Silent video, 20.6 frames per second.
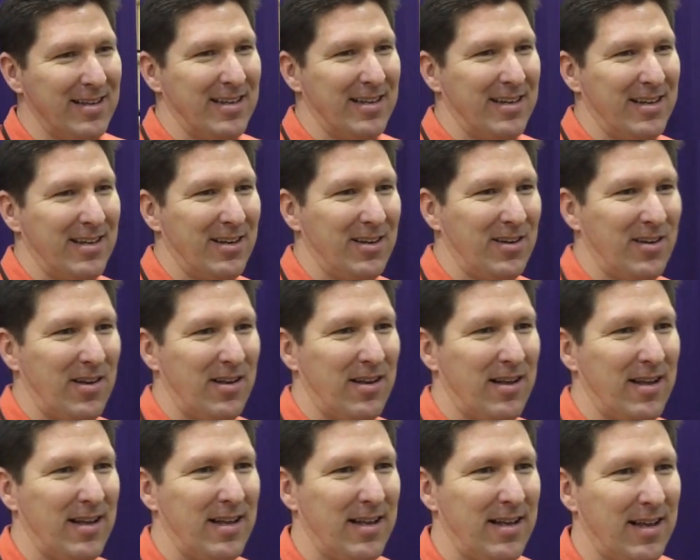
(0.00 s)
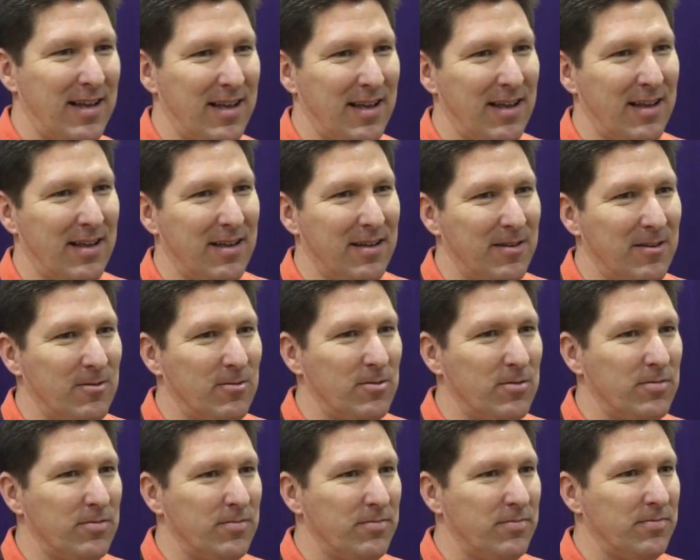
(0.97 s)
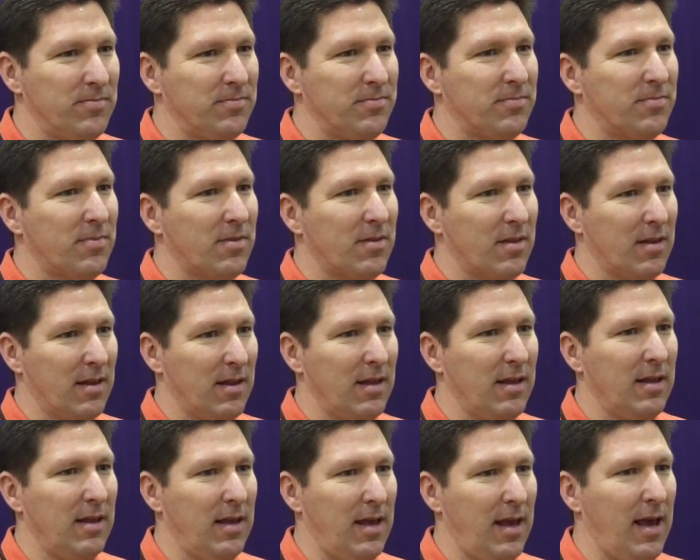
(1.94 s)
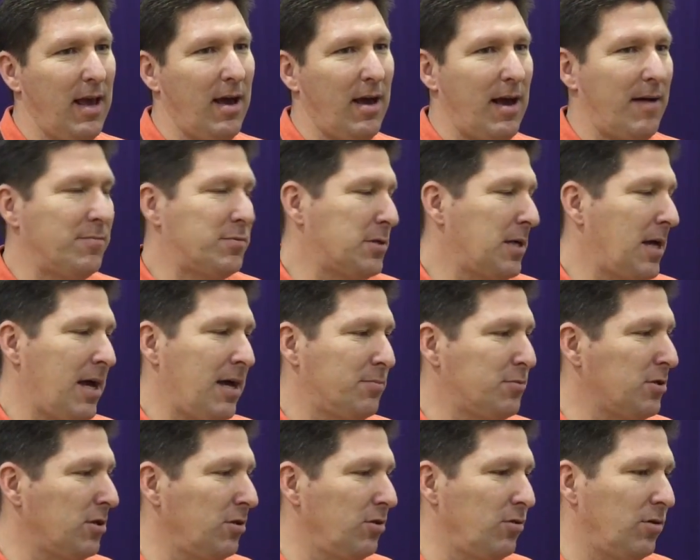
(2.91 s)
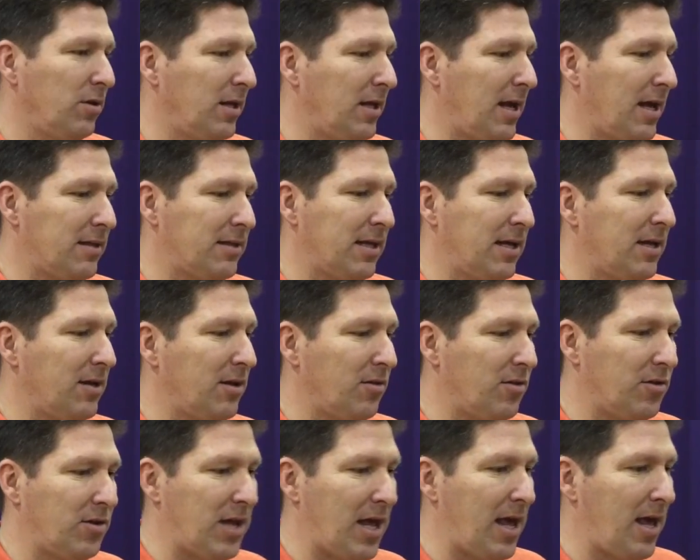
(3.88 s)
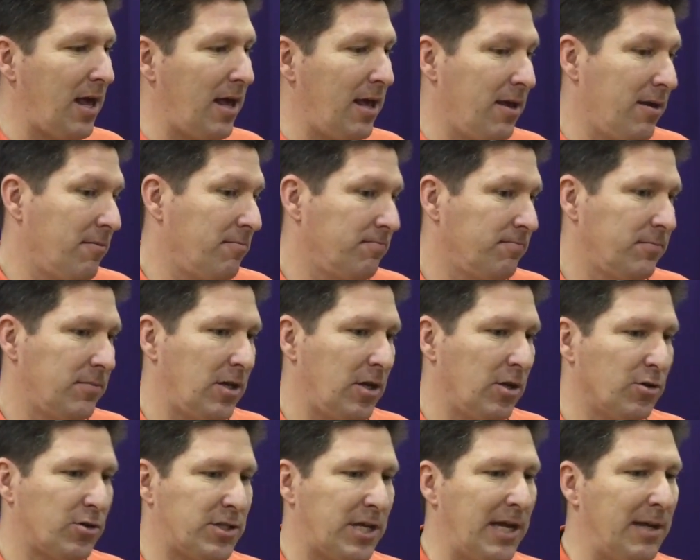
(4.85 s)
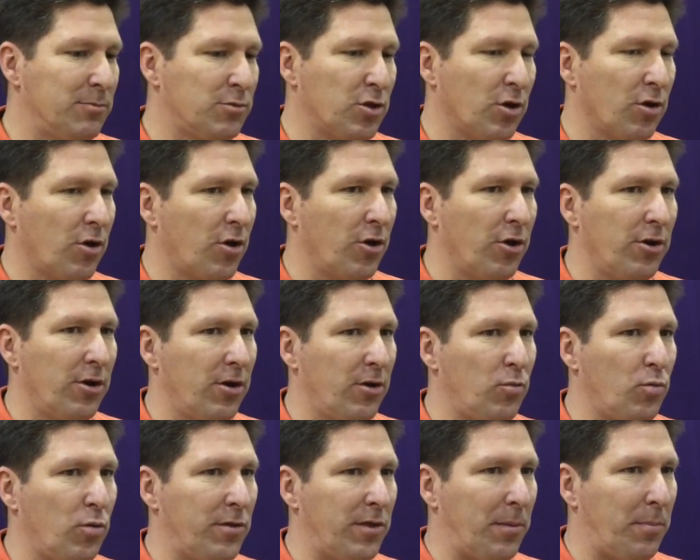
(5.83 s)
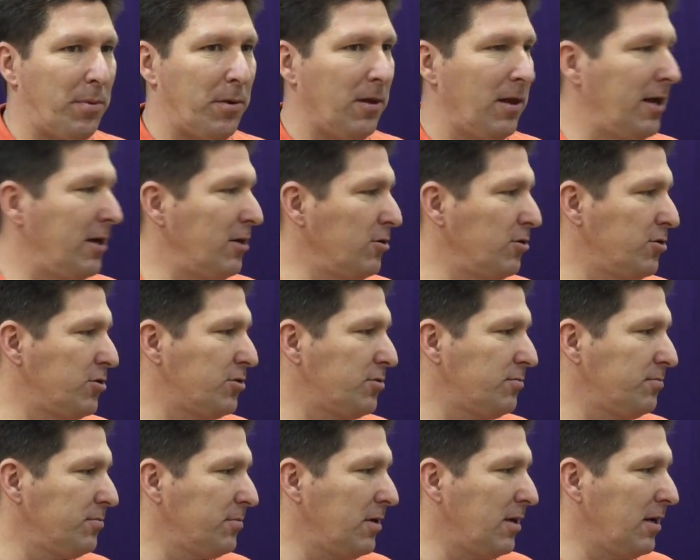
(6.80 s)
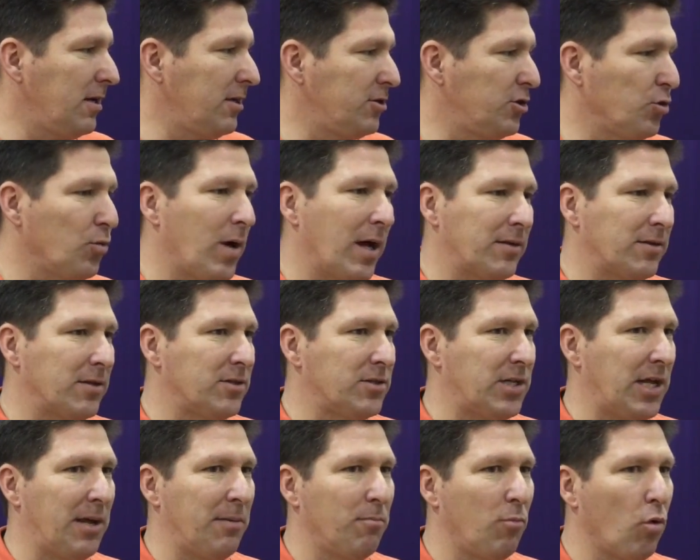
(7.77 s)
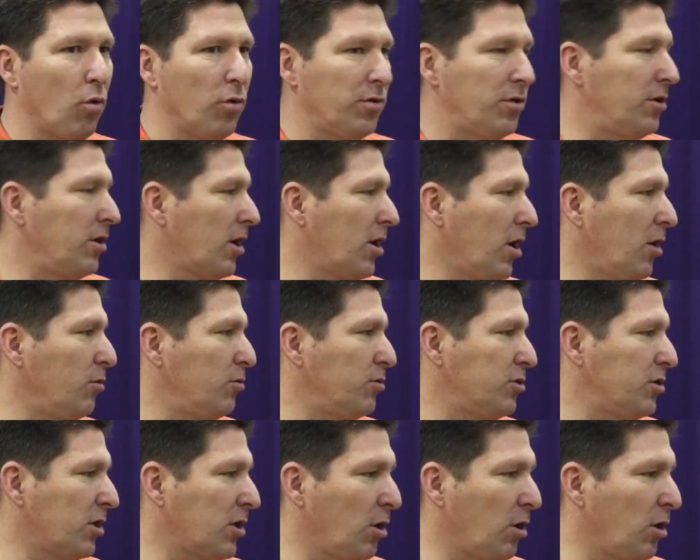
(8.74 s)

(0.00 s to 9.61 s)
Would you like to see a, a, younger player step up and yeah, take a little absolutely. ownership? At the end of the day, your teams are good when the players uh, direct the team more than the coach.